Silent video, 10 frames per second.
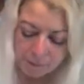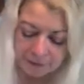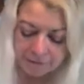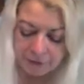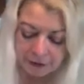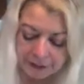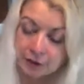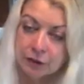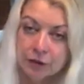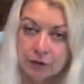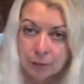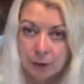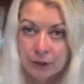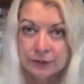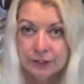If you listen to the
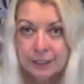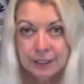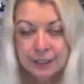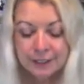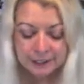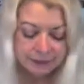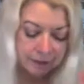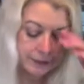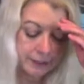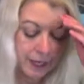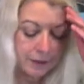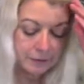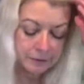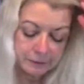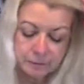words good in the
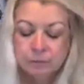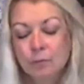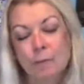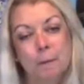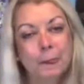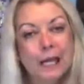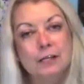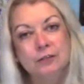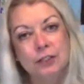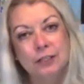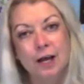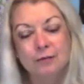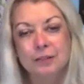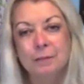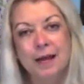song, she
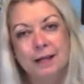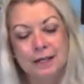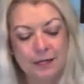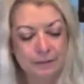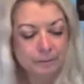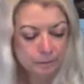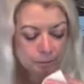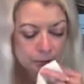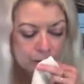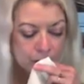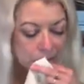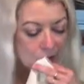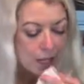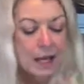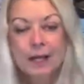talks about how
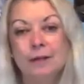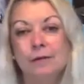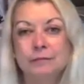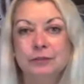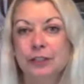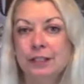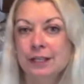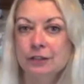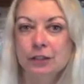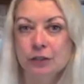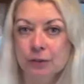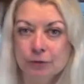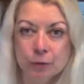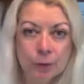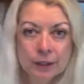she doesn't do
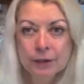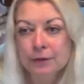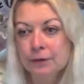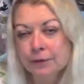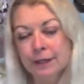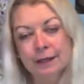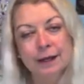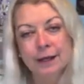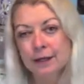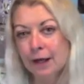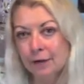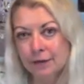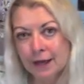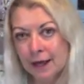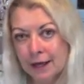Twitter and all
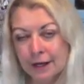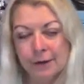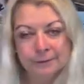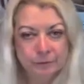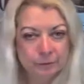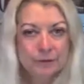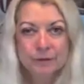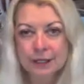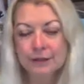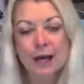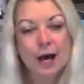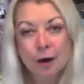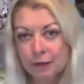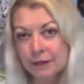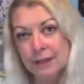of that. That the
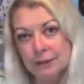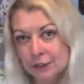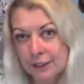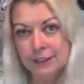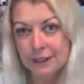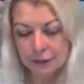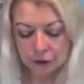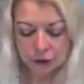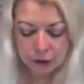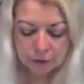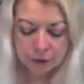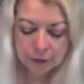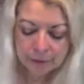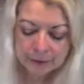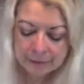only thing she does is
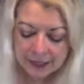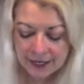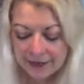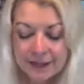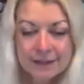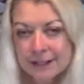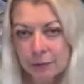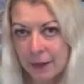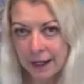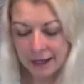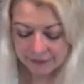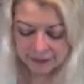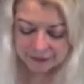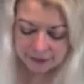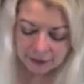YouTube. And I think that's why I like
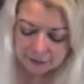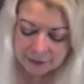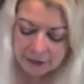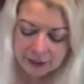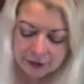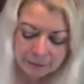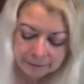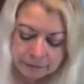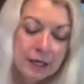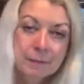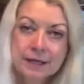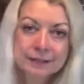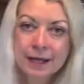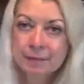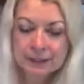that song so much,
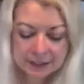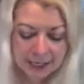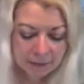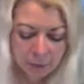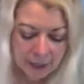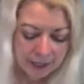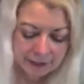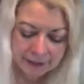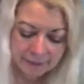because I'm the same way.